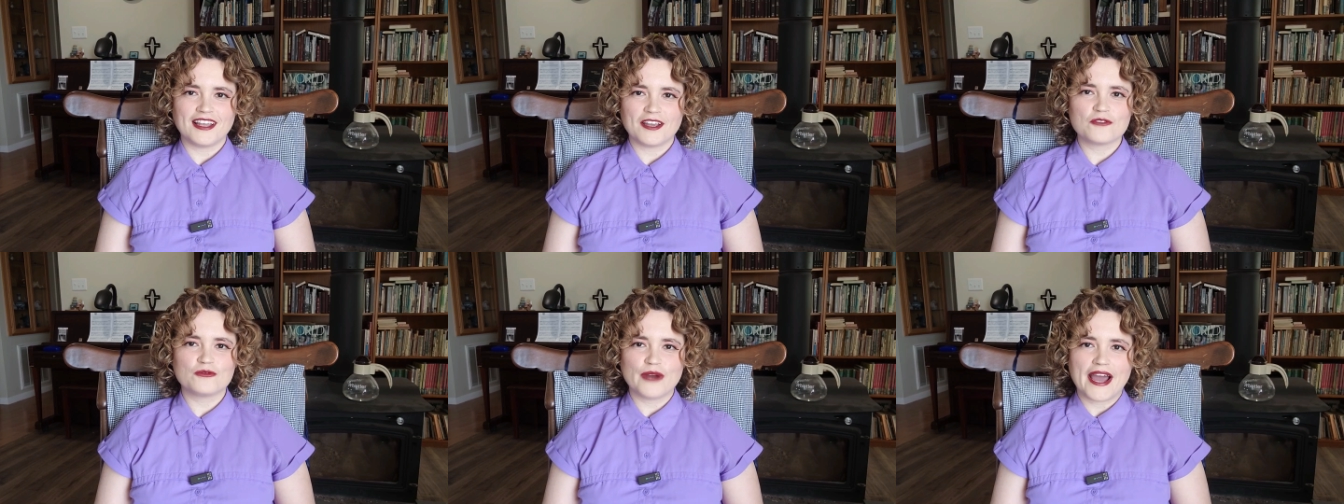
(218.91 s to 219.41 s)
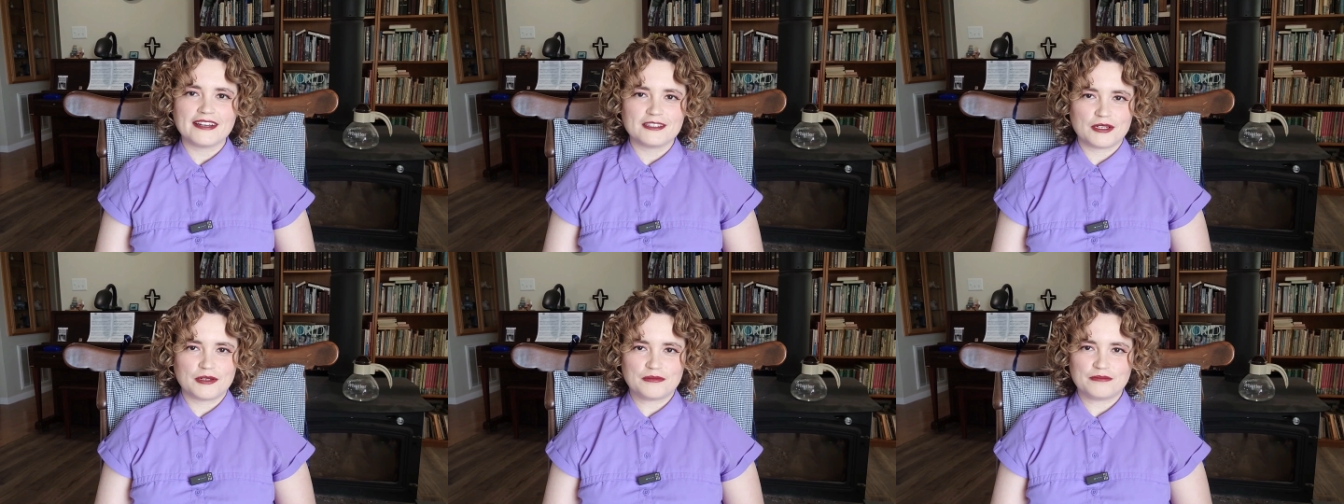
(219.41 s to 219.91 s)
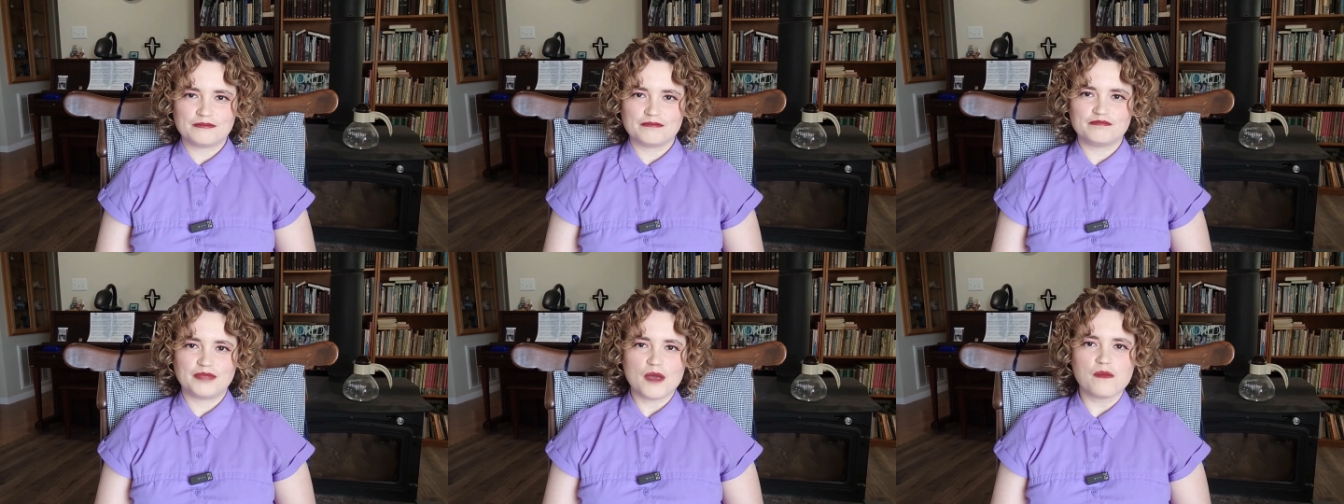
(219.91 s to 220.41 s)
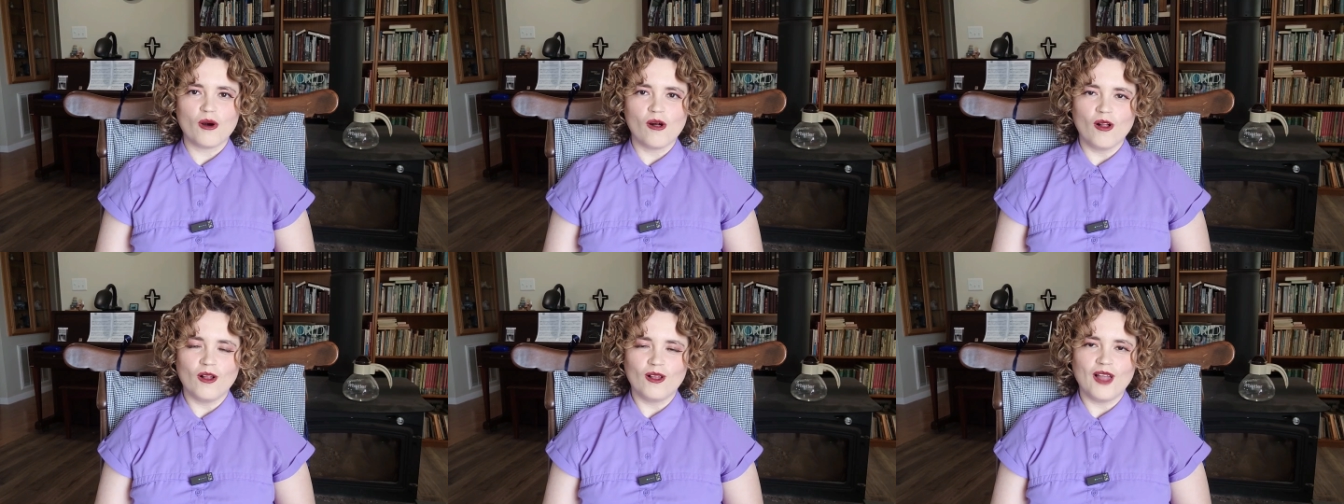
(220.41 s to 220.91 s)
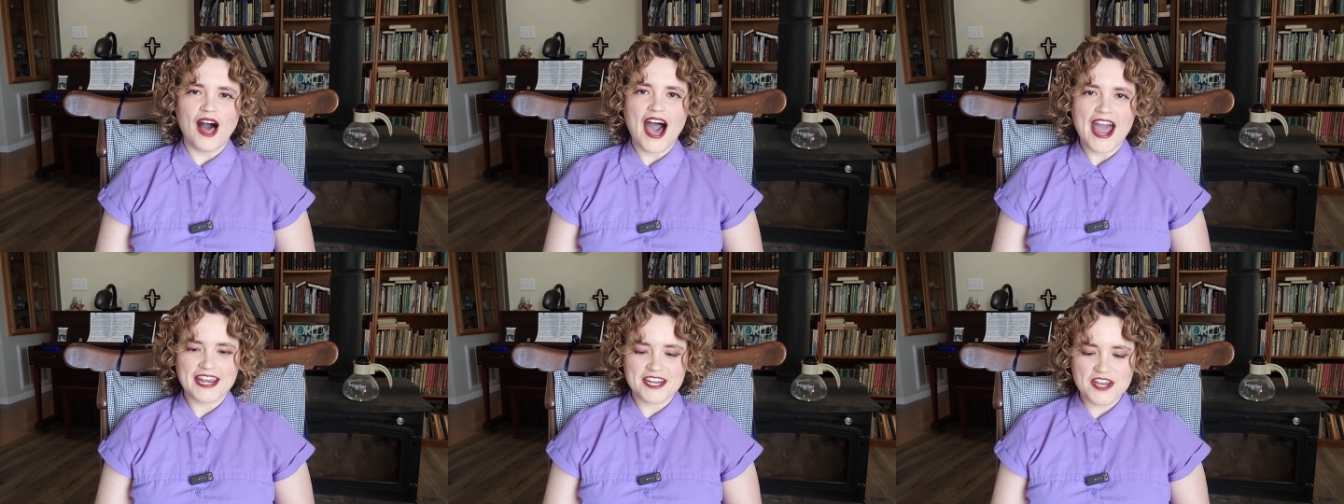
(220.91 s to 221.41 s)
like random people I